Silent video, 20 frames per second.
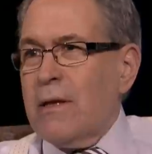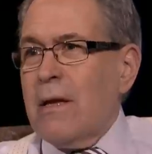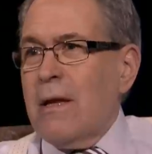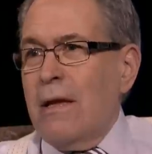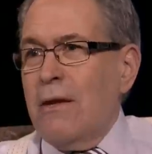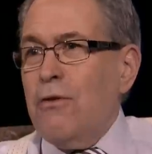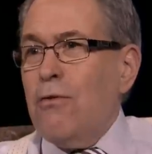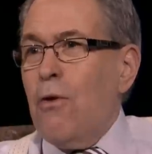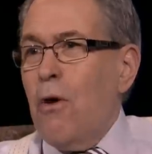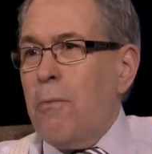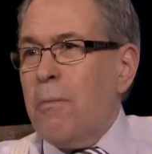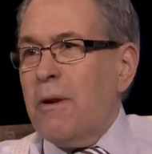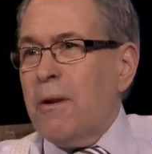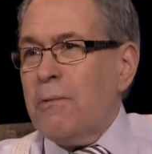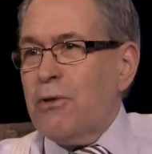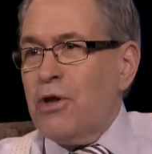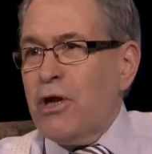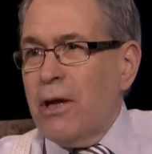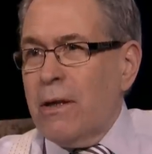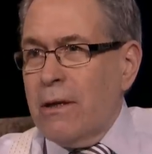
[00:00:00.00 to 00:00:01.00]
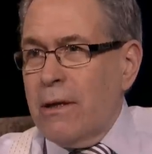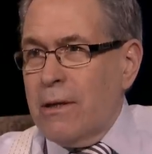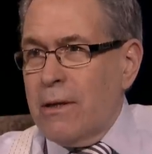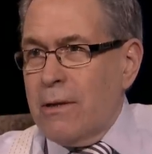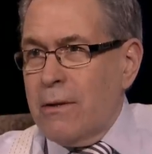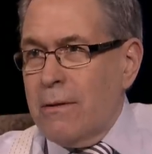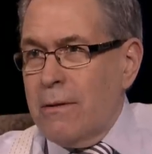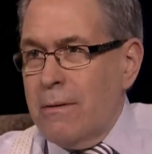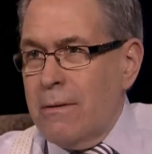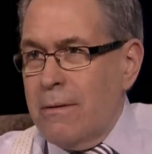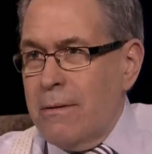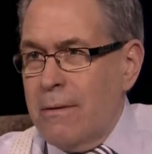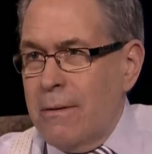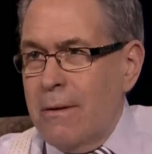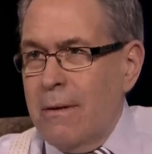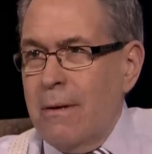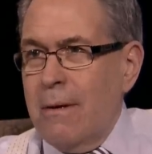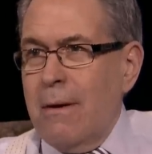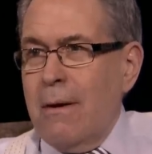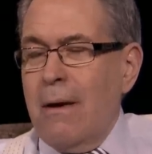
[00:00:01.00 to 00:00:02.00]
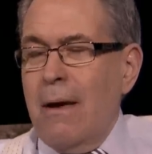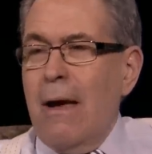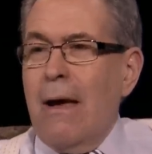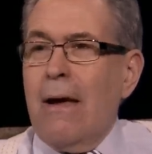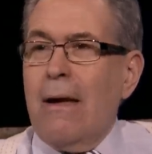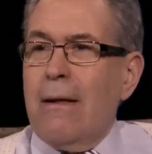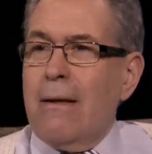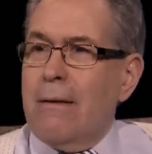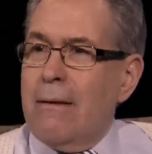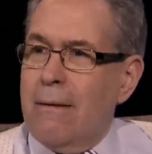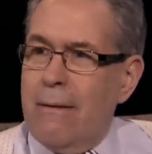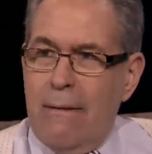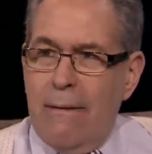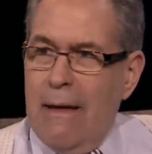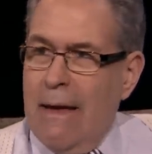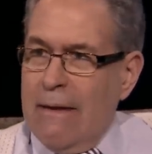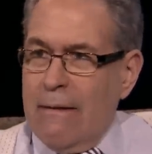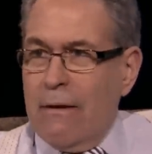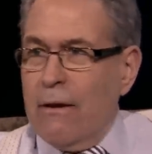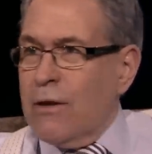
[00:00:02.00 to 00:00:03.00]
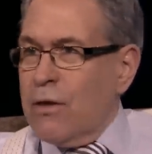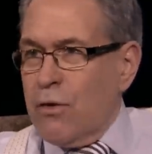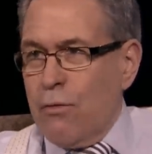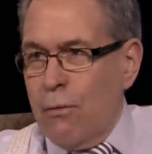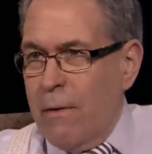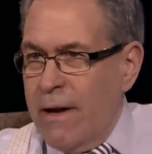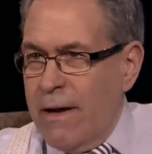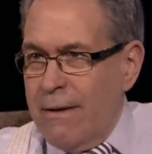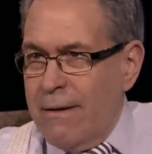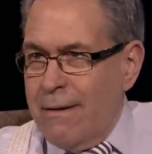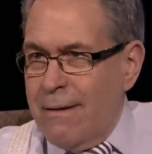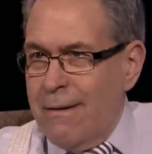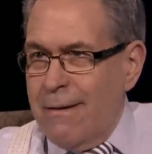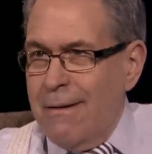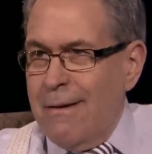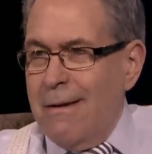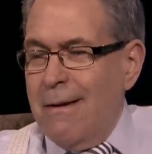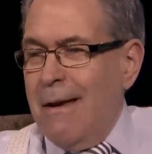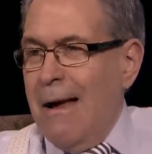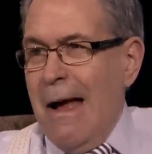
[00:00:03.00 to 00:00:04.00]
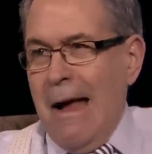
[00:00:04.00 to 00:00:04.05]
and you open up Shelley's. Right. And that does great. Great.